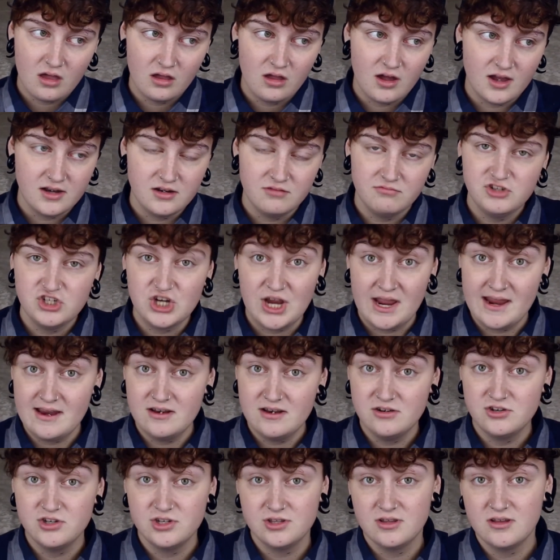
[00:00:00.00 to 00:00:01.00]
kind of
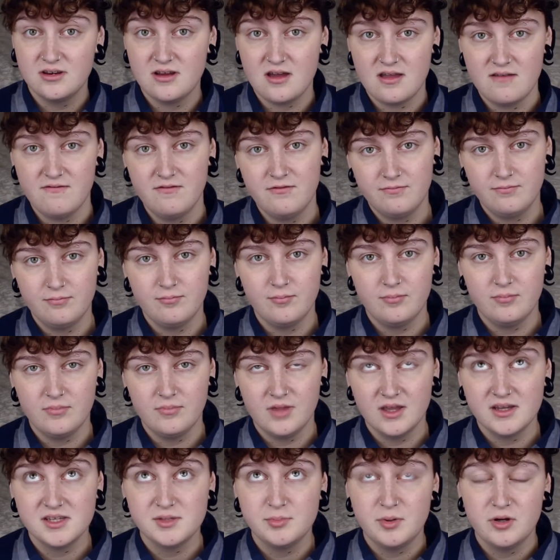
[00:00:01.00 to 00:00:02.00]
change that I've
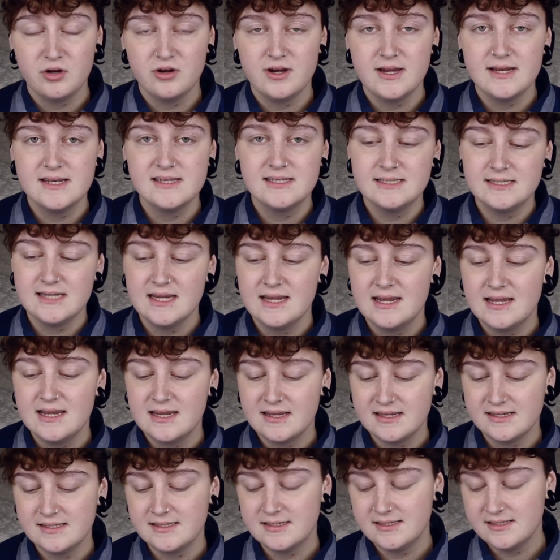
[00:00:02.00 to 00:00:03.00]
experienced
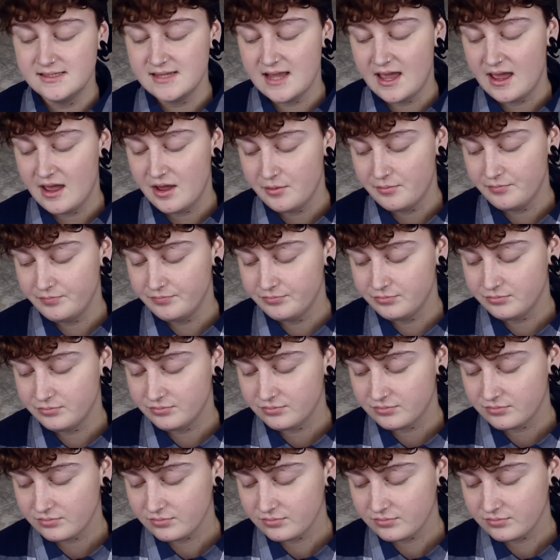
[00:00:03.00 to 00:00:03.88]
is um,